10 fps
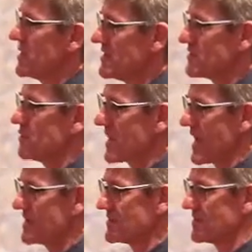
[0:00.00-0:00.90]
B-cell
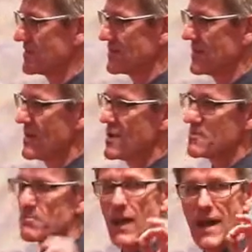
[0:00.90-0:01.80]
cancers
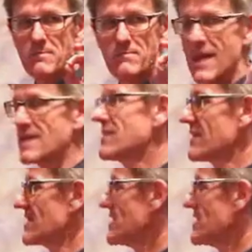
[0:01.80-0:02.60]
by making their